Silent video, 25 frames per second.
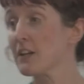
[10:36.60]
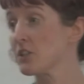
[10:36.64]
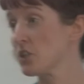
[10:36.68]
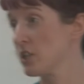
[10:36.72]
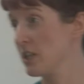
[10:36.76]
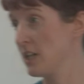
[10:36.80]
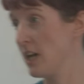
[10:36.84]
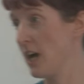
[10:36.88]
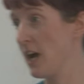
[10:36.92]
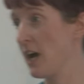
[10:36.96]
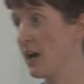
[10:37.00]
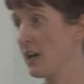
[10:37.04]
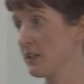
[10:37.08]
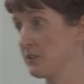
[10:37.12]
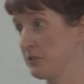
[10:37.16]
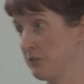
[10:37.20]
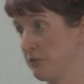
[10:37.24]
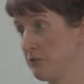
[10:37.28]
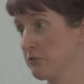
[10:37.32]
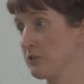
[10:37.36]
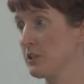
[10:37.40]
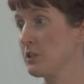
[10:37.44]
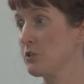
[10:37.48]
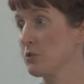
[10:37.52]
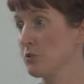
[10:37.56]
Yeah, she had
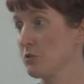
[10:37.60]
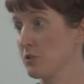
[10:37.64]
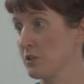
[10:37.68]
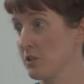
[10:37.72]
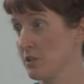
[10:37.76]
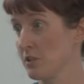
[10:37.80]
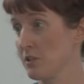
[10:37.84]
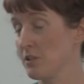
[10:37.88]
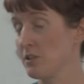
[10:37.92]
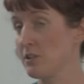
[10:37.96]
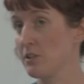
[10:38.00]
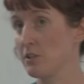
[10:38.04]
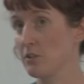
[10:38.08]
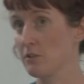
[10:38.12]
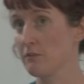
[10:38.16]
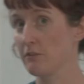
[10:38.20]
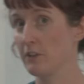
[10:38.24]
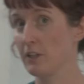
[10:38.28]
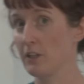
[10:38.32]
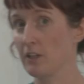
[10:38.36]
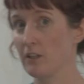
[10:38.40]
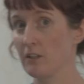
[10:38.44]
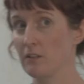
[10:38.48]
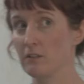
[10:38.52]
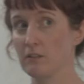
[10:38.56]
three daughters,
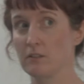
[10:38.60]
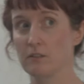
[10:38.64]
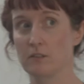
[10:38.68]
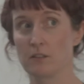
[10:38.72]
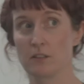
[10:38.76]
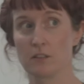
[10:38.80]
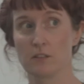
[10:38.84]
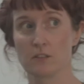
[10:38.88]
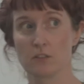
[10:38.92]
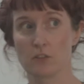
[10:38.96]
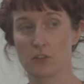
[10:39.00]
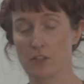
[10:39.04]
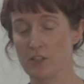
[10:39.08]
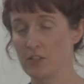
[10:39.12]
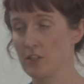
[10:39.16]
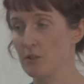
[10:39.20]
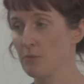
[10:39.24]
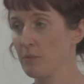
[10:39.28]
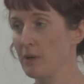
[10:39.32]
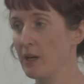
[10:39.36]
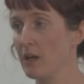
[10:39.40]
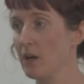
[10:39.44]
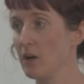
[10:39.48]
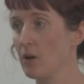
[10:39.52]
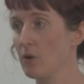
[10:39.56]
Sylvia,
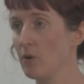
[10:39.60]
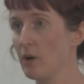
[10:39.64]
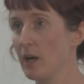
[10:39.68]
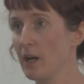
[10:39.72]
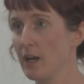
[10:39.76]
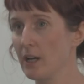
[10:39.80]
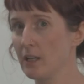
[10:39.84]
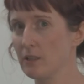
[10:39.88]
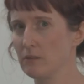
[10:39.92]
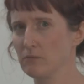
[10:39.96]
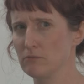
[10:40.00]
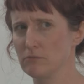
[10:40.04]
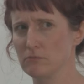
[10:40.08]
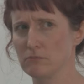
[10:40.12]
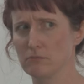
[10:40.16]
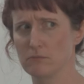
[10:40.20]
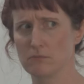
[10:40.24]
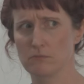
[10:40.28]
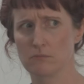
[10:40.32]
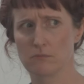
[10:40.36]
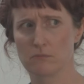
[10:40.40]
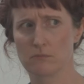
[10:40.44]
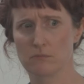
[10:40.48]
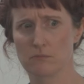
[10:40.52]
Christabel and